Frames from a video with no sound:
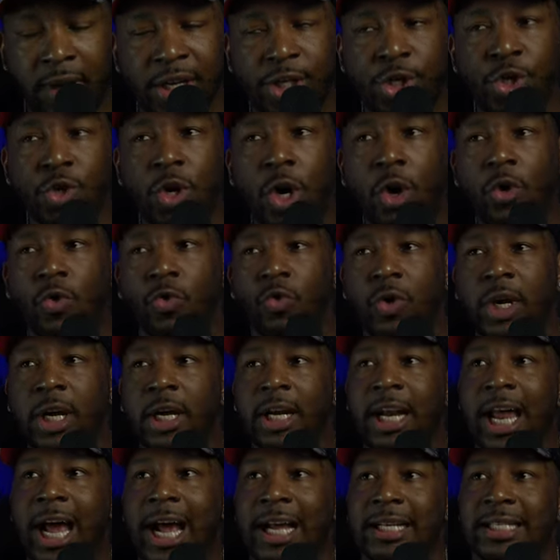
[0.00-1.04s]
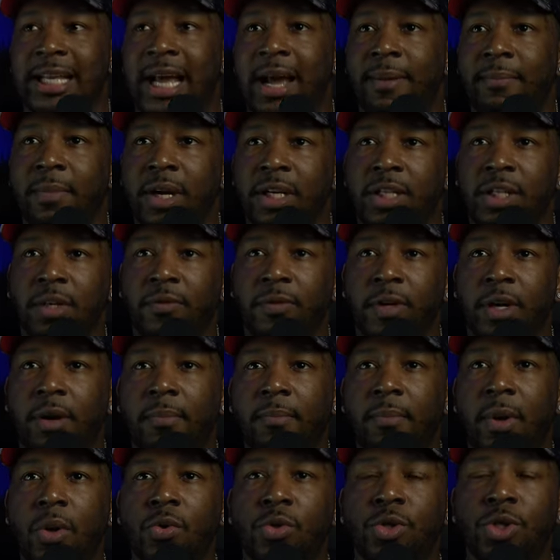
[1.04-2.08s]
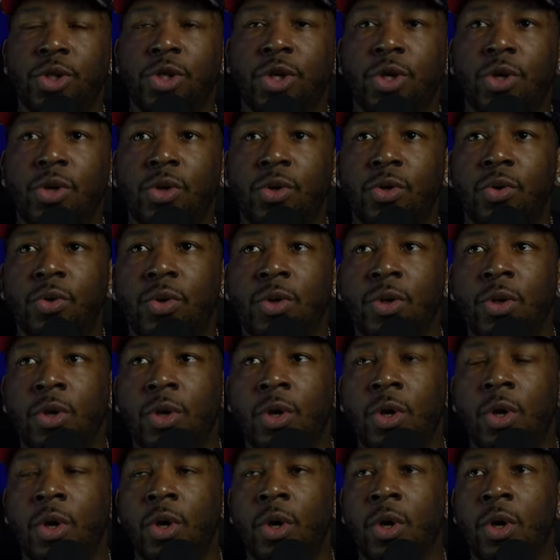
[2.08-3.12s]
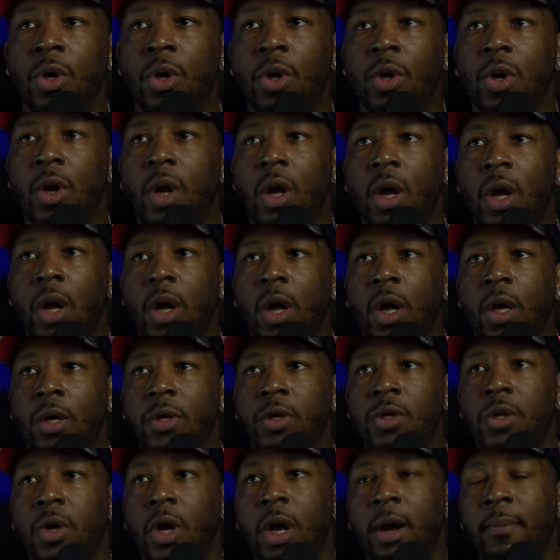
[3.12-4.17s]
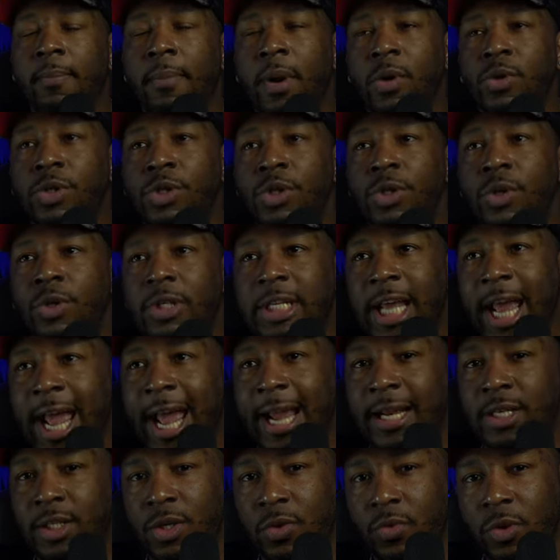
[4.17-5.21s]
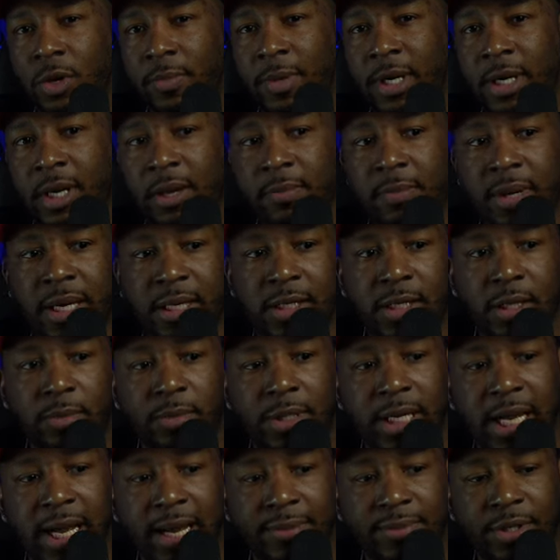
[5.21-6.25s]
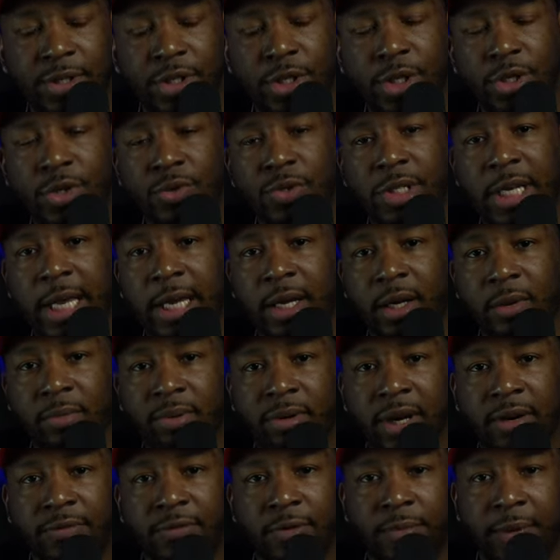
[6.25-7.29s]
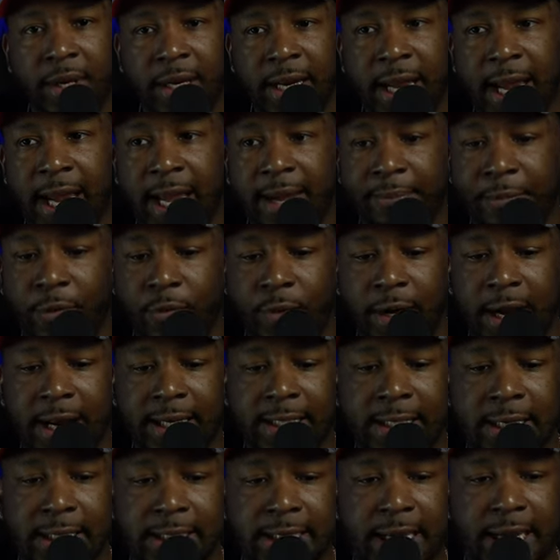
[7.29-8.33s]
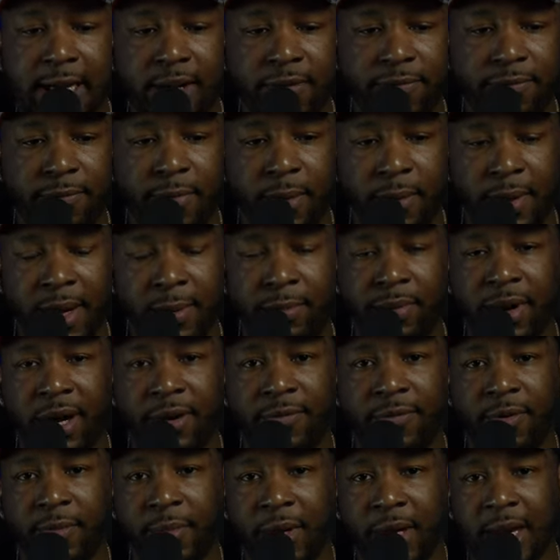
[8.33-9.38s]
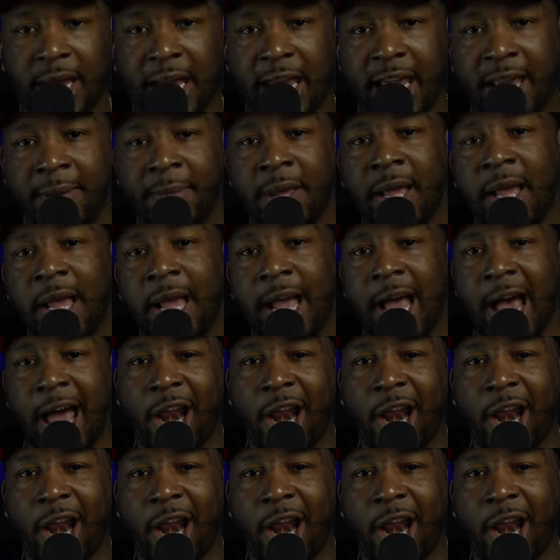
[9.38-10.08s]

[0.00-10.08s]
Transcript: but you don't realize how much of an emotional uh, you know, emotional tax a woman can be sometimes until you take a break from the game. And when I say take a break from the game,